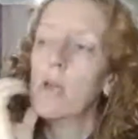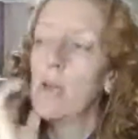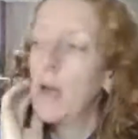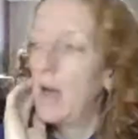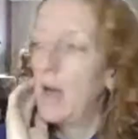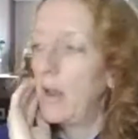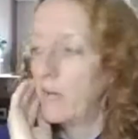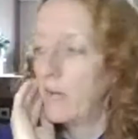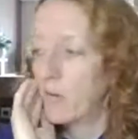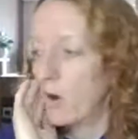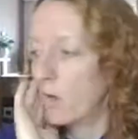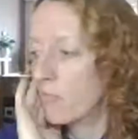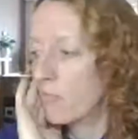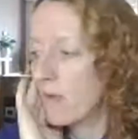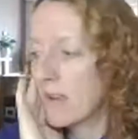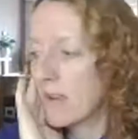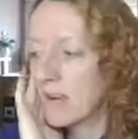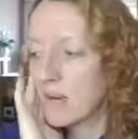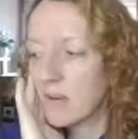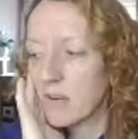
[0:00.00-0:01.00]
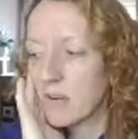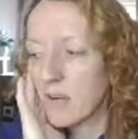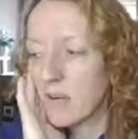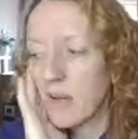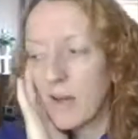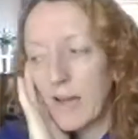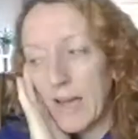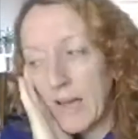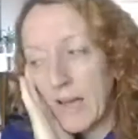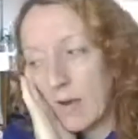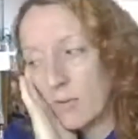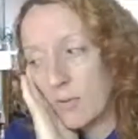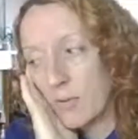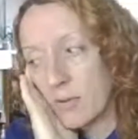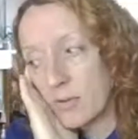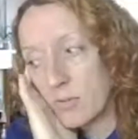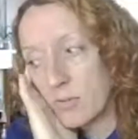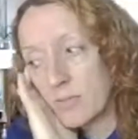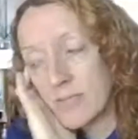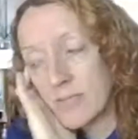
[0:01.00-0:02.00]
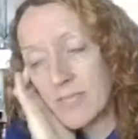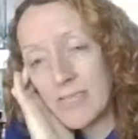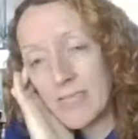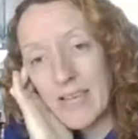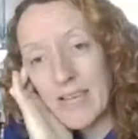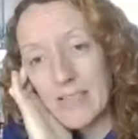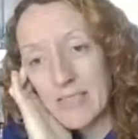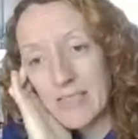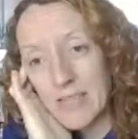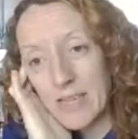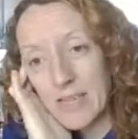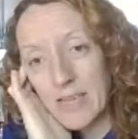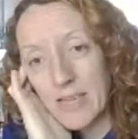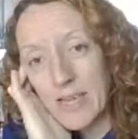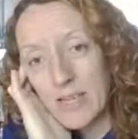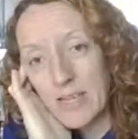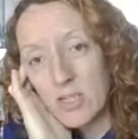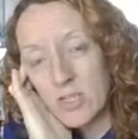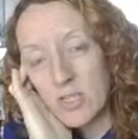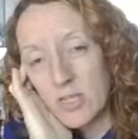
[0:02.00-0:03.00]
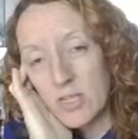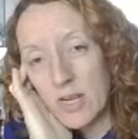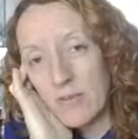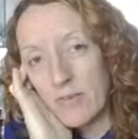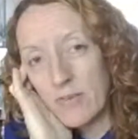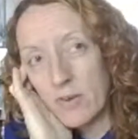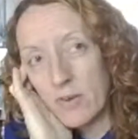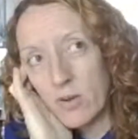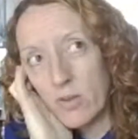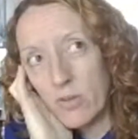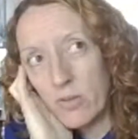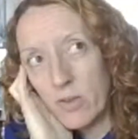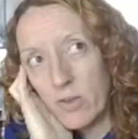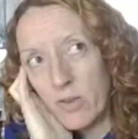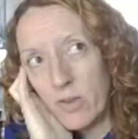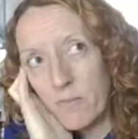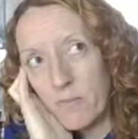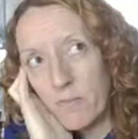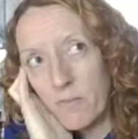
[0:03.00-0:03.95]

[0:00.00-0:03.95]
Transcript: And I've got to ring Howden's up today to get the kitchen delivered on the